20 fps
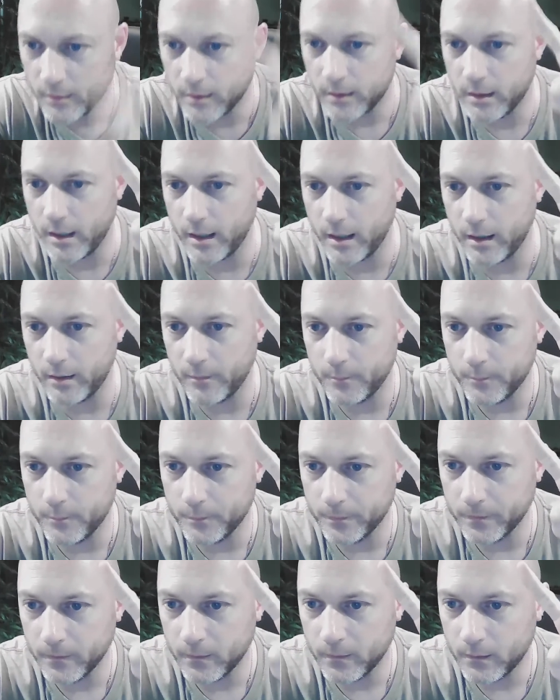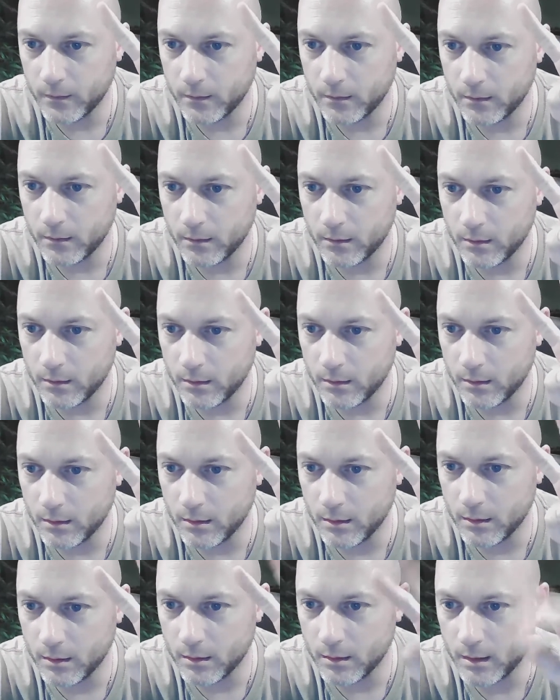Yeah.
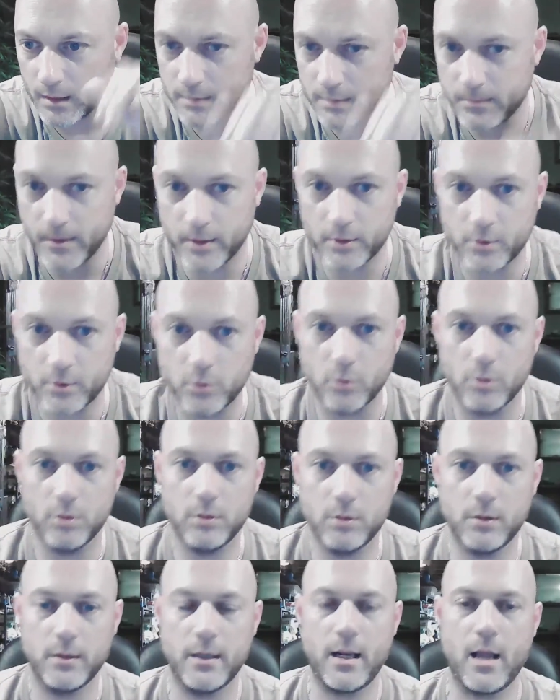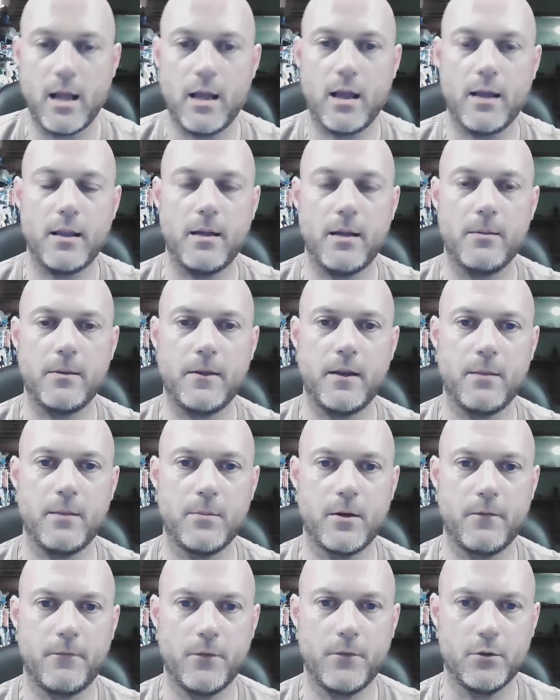That's better. Cool. And I think I'm
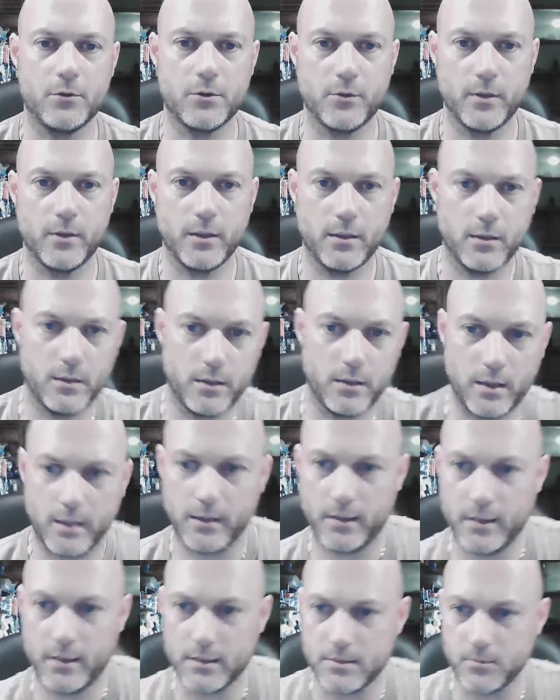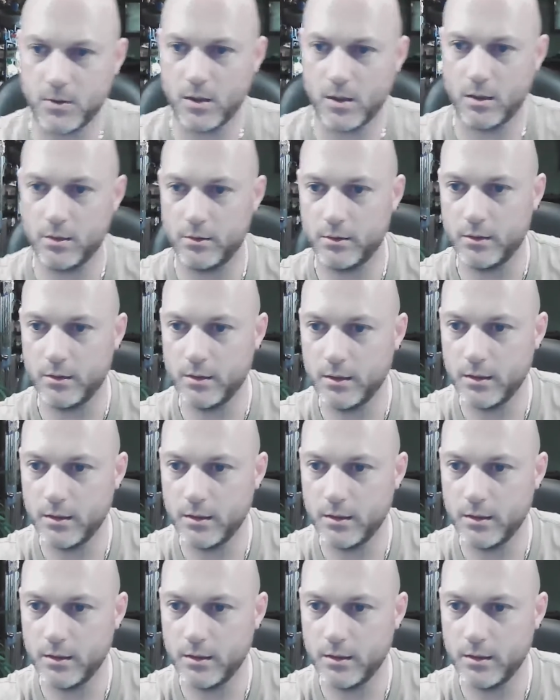going to filter it. I can get some color.